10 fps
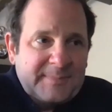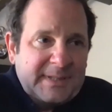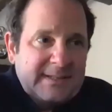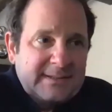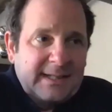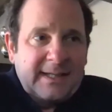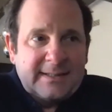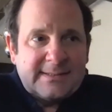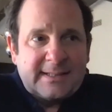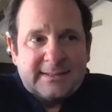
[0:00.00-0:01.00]
be
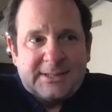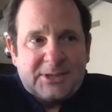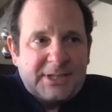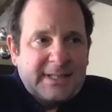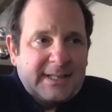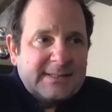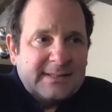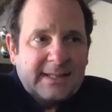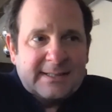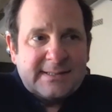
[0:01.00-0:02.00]
legs, Legs,
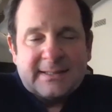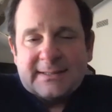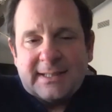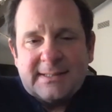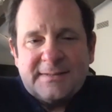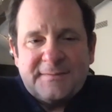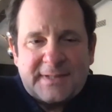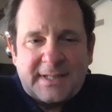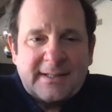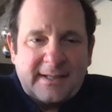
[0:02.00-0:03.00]

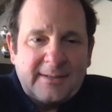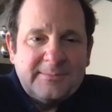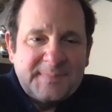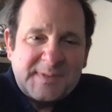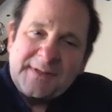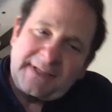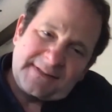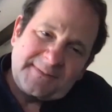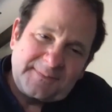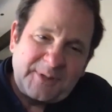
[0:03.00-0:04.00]
legsintensive.com. So
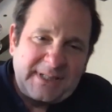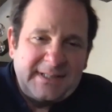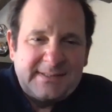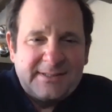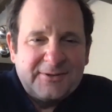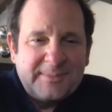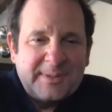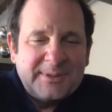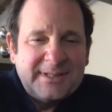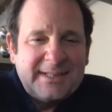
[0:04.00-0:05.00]
that's pretty easy to
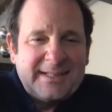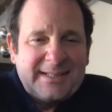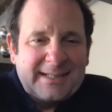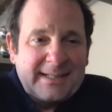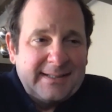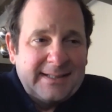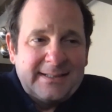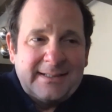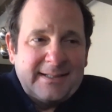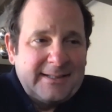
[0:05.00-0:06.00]
remember. And
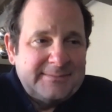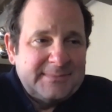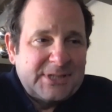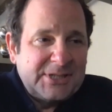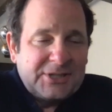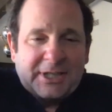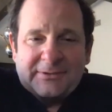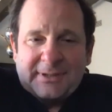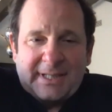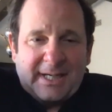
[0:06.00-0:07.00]
then just
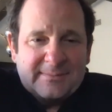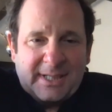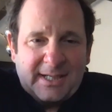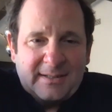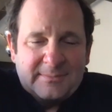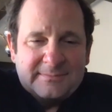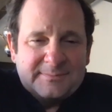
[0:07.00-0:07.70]
generally, I am